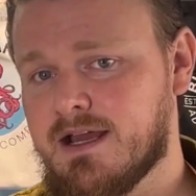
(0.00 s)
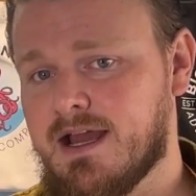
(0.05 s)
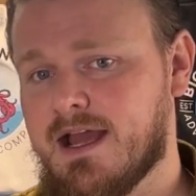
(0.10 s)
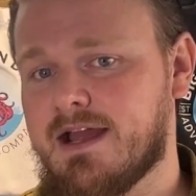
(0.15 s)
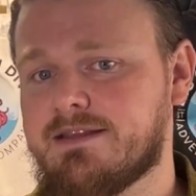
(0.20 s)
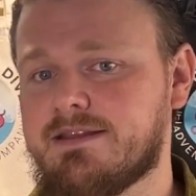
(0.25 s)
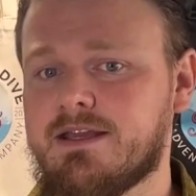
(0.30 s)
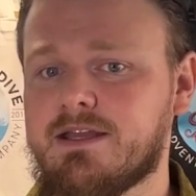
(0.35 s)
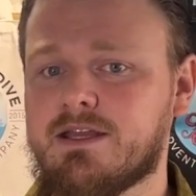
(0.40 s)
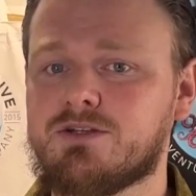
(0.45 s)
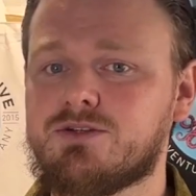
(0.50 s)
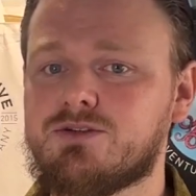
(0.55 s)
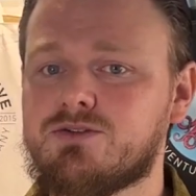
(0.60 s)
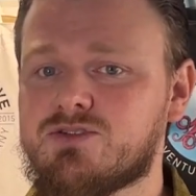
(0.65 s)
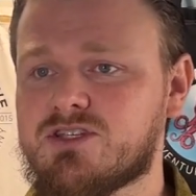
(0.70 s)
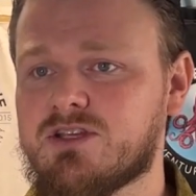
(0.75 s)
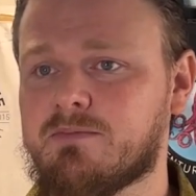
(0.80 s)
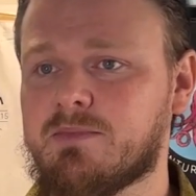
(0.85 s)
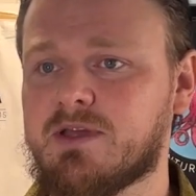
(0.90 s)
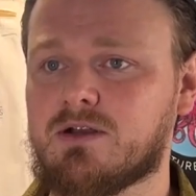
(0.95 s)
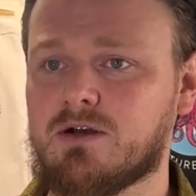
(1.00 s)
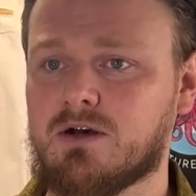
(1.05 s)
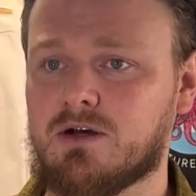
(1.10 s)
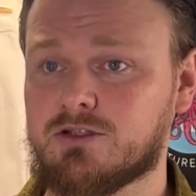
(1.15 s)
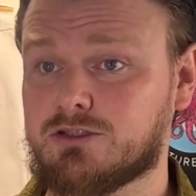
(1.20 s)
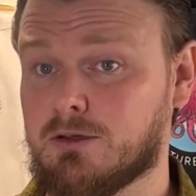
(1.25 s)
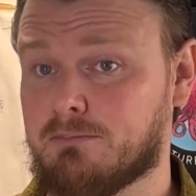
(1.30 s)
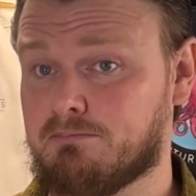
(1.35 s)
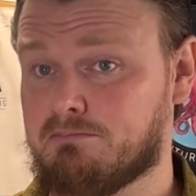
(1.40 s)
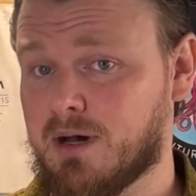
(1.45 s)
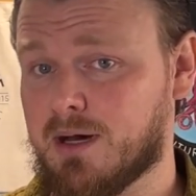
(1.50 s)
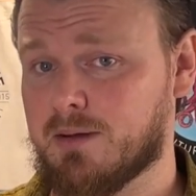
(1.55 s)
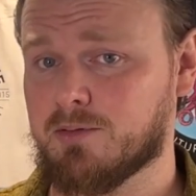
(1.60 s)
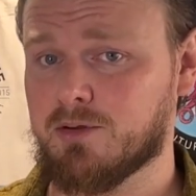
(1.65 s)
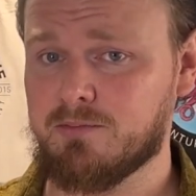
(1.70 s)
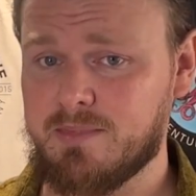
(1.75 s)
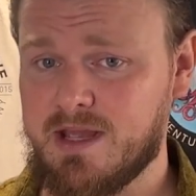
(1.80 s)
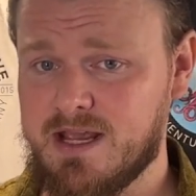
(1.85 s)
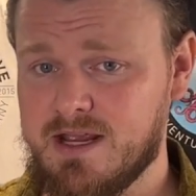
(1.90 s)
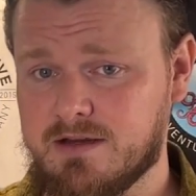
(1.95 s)
And they could do something called the
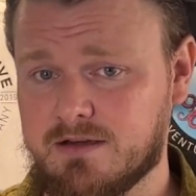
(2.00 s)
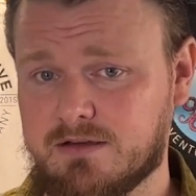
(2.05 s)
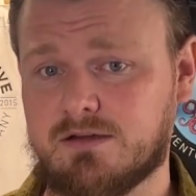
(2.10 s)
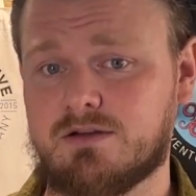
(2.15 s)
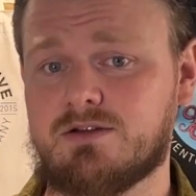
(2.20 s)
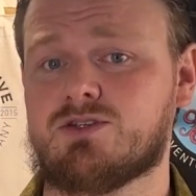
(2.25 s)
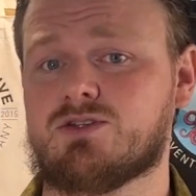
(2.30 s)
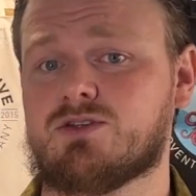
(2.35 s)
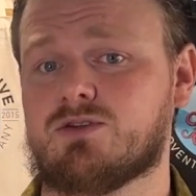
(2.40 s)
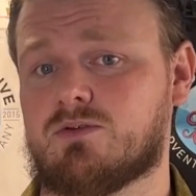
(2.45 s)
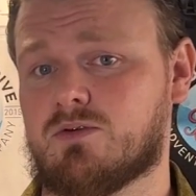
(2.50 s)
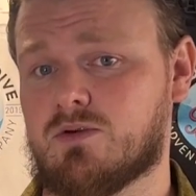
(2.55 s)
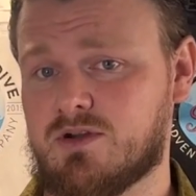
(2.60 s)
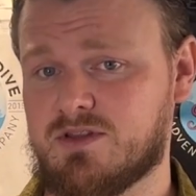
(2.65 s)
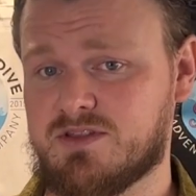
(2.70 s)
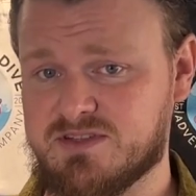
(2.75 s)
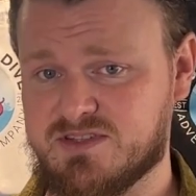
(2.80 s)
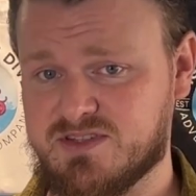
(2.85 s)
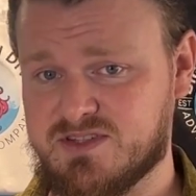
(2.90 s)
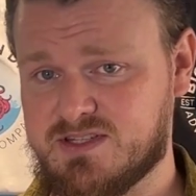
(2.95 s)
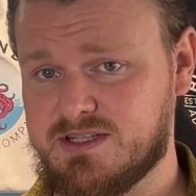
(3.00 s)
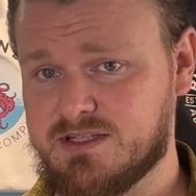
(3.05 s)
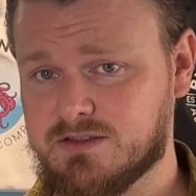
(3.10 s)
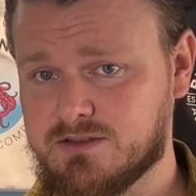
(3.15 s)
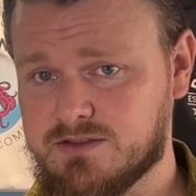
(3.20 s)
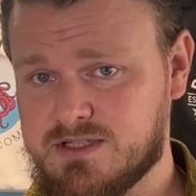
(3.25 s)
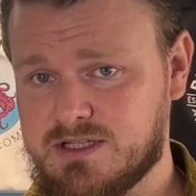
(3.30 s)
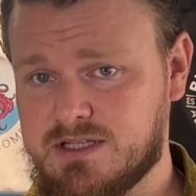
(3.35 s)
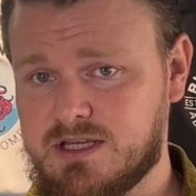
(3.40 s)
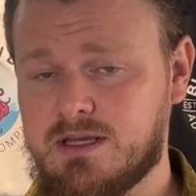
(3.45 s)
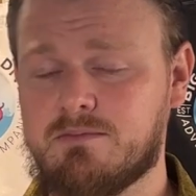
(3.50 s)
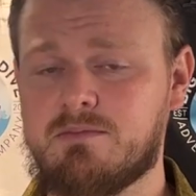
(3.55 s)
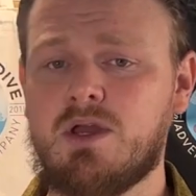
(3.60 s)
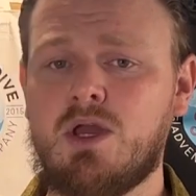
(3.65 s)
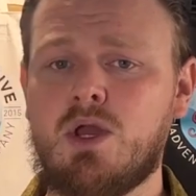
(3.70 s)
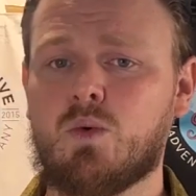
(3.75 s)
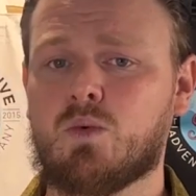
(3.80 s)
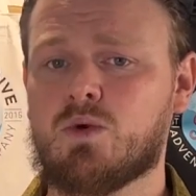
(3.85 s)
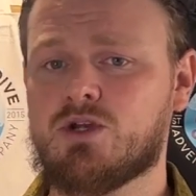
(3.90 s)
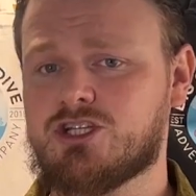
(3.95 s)
Bubble Makers or the SEAL team,
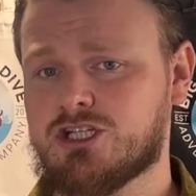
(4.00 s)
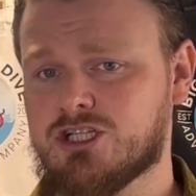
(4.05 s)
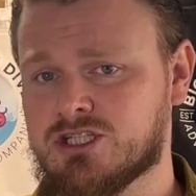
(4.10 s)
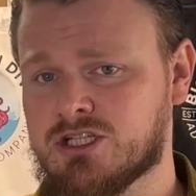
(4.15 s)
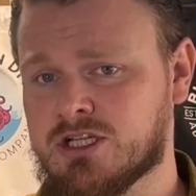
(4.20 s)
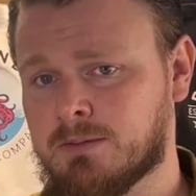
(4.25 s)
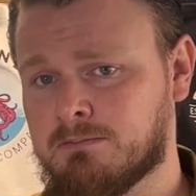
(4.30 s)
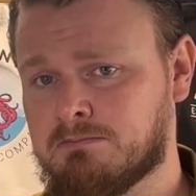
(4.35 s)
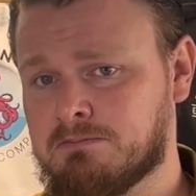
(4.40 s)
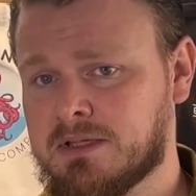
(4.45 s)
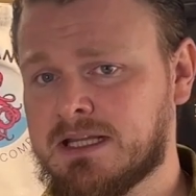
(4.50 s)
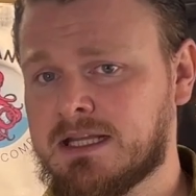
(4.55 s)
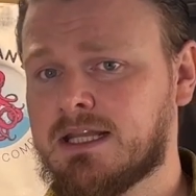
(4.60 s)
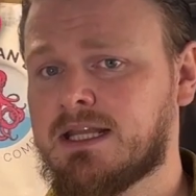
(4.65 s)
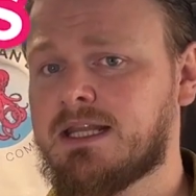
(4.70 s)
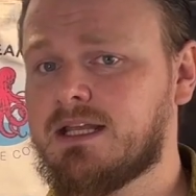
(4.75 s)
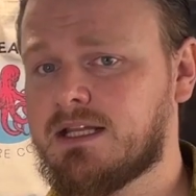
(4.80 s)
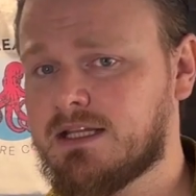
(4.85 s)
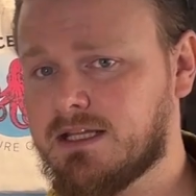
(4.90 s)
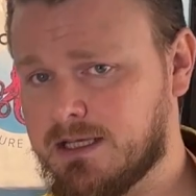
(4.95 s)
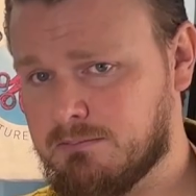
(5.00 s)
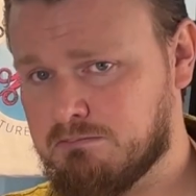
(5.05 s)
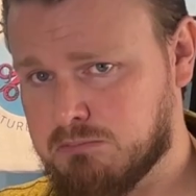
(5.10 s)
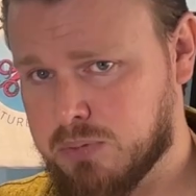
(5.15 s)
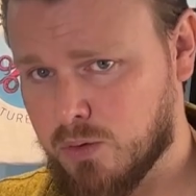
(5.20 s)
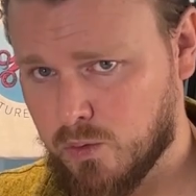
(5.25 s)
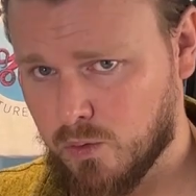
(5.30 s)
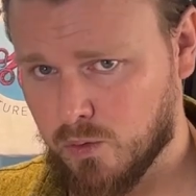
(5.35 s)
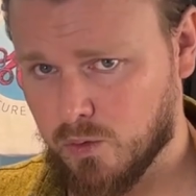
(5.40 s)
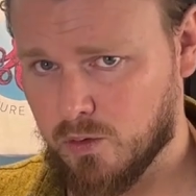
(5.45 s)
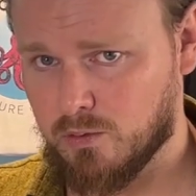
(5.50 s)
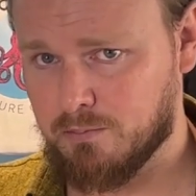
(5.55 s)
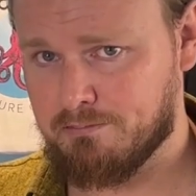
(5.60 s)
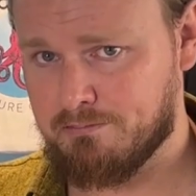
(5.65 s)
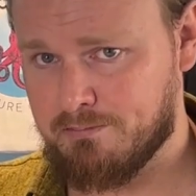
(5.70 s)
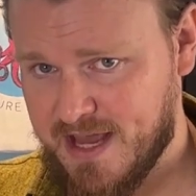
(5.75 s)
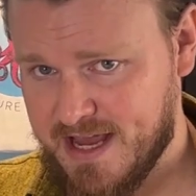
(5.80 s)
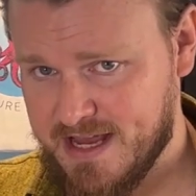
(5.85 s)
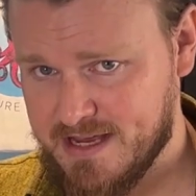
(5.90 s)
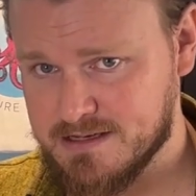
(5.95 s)
which is completely
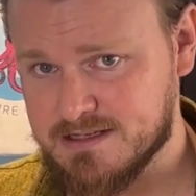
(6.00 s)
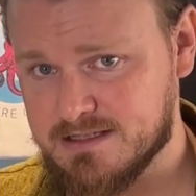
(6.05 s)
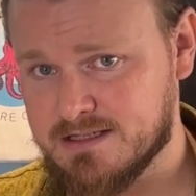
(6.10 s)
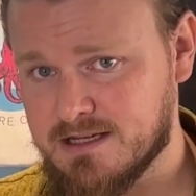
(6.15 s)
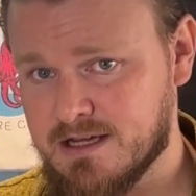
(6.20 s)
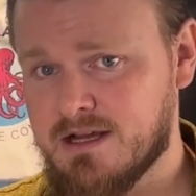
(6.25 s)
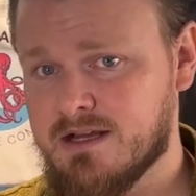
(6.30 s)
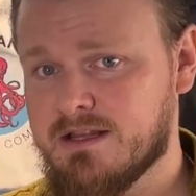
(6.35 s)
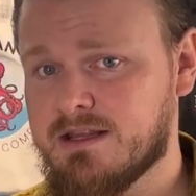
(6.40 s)
pool-based.